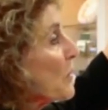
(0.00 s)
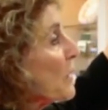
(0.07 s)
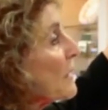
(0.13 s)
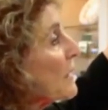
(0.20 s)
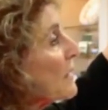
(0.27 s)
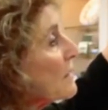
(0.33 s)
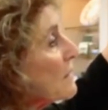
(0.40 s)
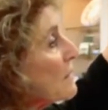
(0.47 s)

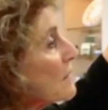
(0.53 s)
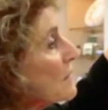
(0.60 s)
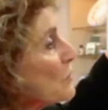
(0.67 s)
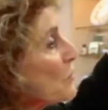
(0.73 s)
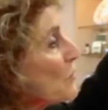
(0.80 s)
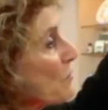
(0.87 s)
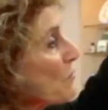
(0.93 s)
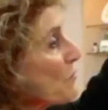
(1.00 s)
bring it
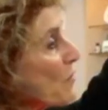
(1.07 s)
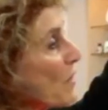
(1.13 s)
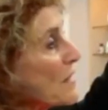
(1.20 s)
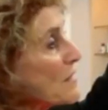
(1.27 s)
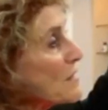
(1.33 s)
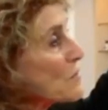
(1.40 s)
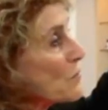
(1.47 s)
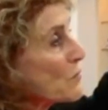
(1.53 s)
to the
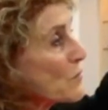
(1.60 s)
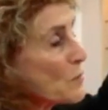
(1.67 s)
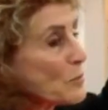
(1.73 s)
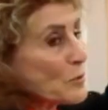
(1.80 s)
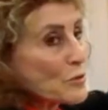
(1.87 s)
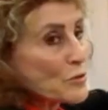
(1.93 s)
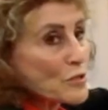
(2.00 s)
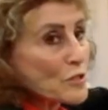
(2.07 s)
face of the